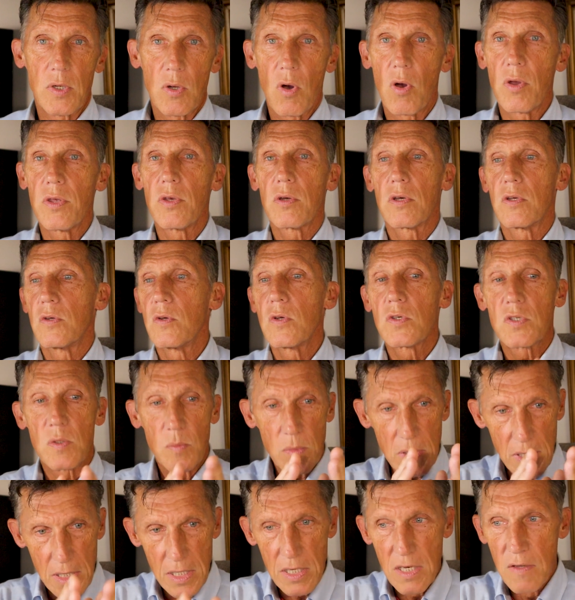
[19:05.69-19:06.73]
mean, you could use
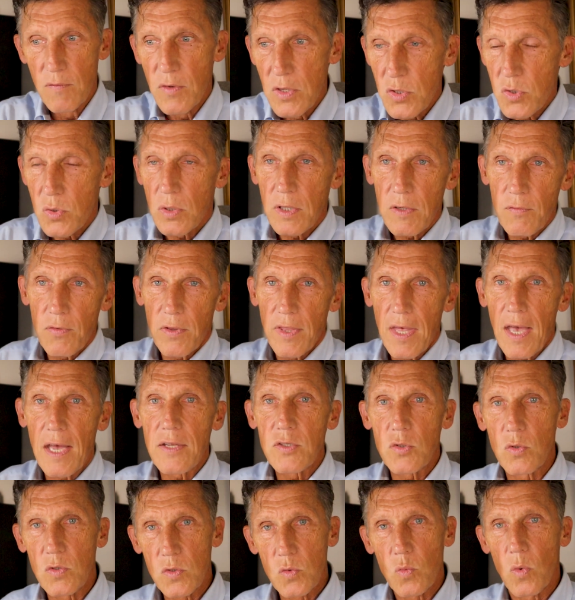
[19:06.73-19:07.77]
them individually for
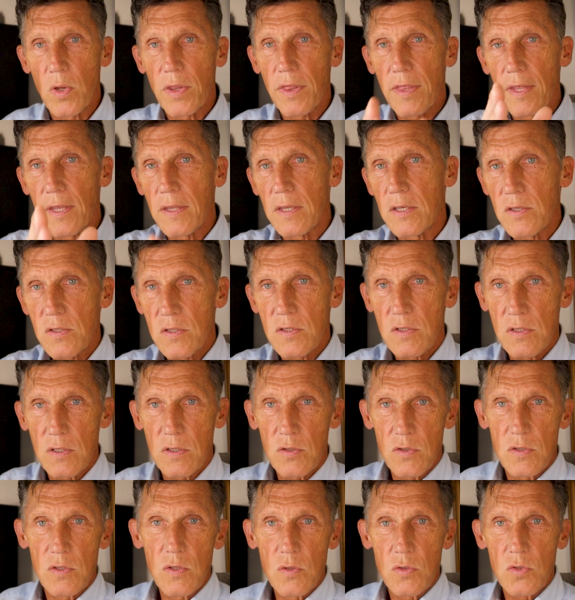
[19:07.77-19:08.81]
that. So it's one thing that
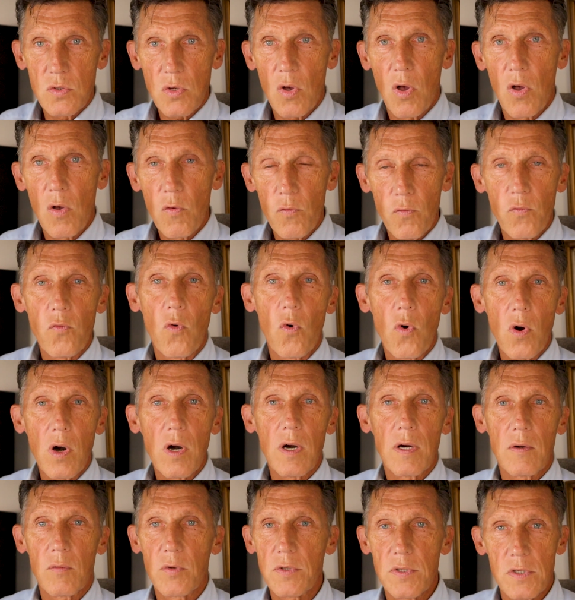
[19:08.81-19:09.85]
suits all
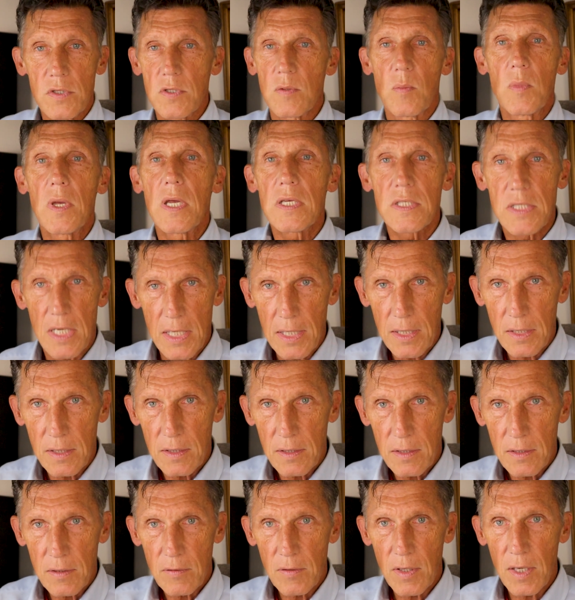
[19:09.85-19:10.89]
4, which is amazing,
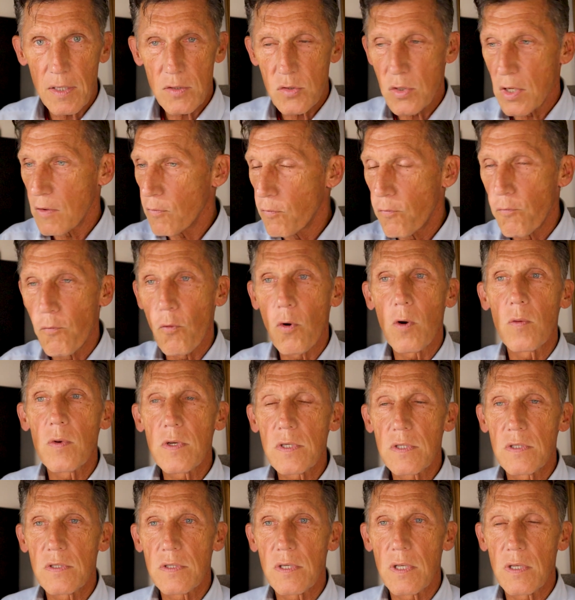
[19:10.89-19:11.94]
right? So you have 4
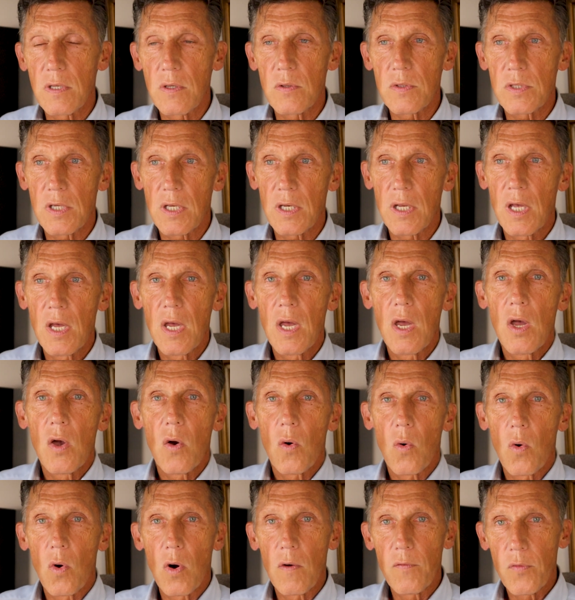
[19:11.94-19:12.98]
reasons to use it.
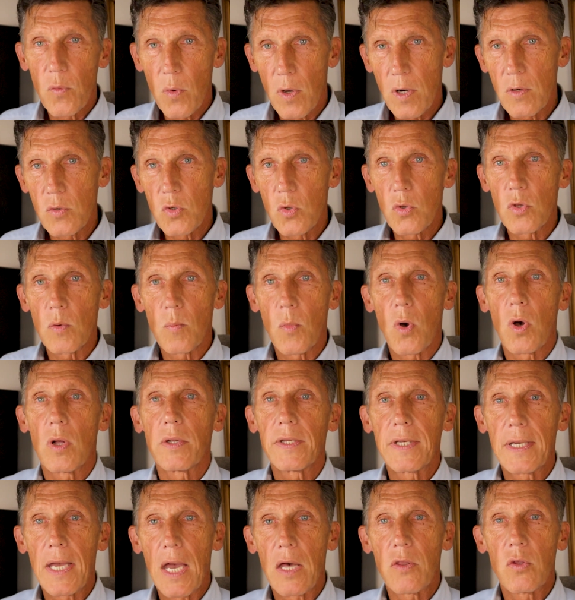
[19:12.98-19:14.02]
Or if you want to do them
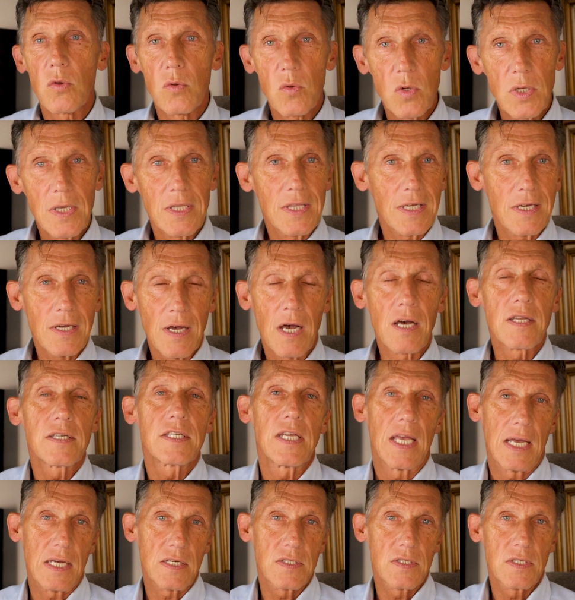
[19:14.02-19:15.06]
all together, you get the
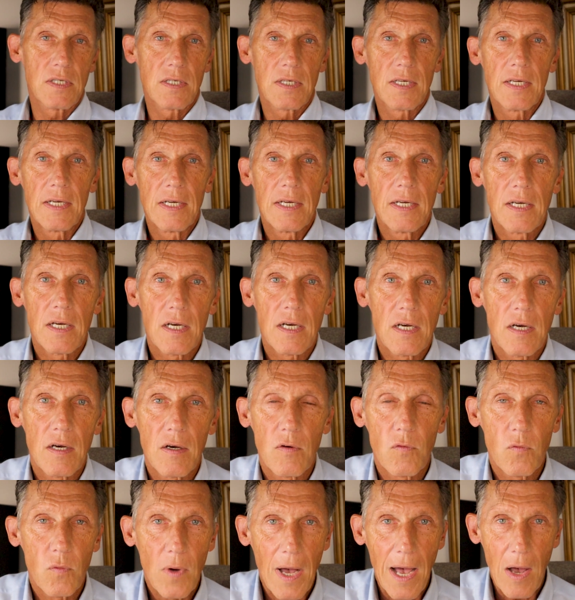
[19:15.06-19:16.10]
context
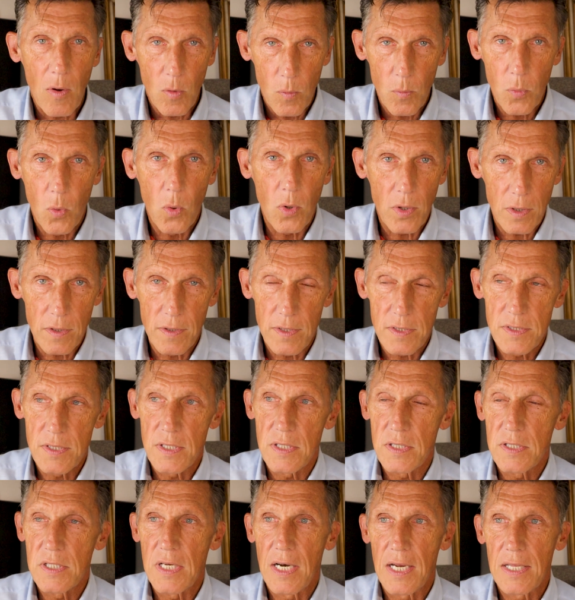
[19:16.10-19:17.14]
of how important this
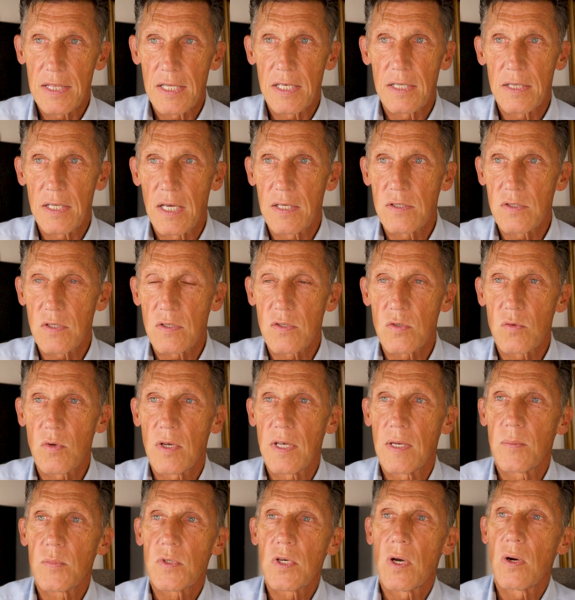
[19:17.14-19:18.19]
is. And I think that's
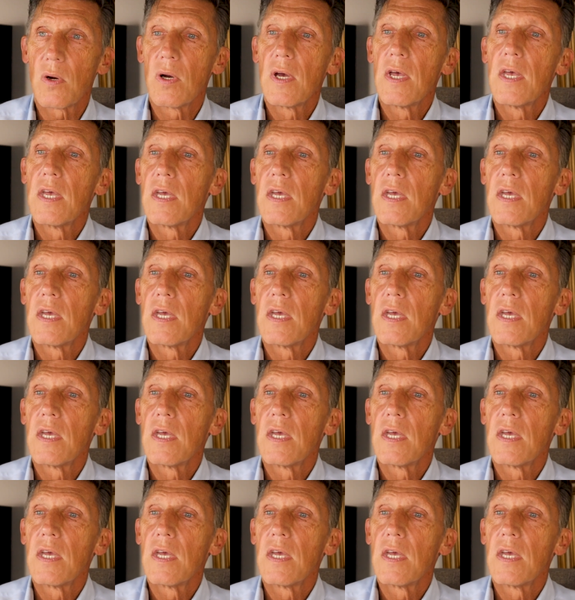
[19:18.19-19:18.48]
extreme. So